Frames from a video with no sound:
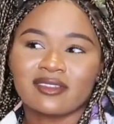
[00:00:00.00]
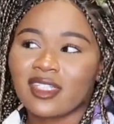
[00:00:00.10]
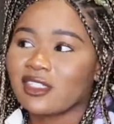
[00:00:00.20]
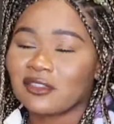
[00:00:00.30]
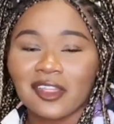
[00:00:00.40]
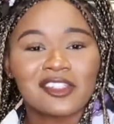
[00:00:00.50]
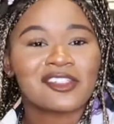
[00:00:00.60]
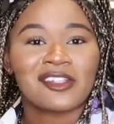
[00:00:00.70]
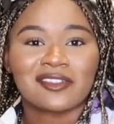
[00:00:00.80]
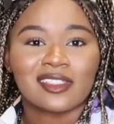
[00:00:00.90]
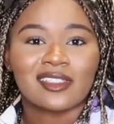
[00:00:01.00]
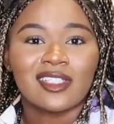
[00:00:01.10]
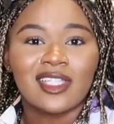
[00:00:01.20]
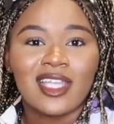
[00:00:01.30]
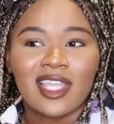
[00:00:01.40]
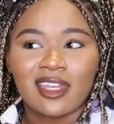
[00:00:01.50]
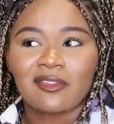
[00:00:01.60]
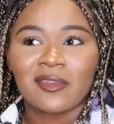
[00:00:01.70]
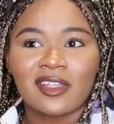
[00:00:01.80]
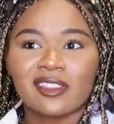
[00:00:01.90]
It is Fashion Nova. And
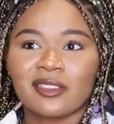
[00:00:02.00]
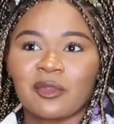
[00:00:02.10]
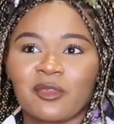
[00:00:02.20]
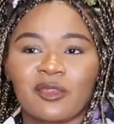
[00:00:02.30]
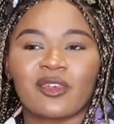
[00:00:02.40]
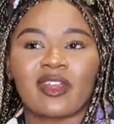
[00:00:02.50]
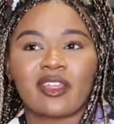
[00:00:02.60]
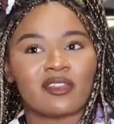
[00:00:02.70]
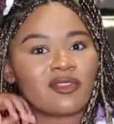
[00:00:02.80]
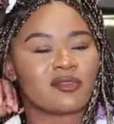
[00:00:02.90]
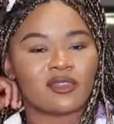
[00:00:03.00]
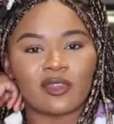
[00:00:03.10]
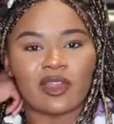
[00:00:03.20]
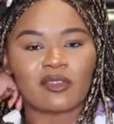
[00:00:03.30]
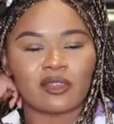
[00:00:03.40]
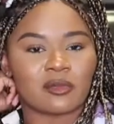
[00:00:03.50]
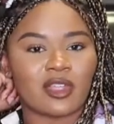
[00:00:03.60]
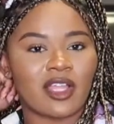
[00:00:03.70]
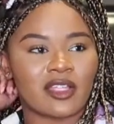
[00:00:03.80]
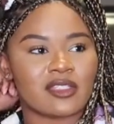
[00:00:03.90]
I found it before I even flew out for
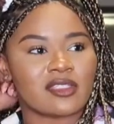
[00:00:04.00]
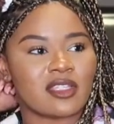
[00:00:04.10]
blinds,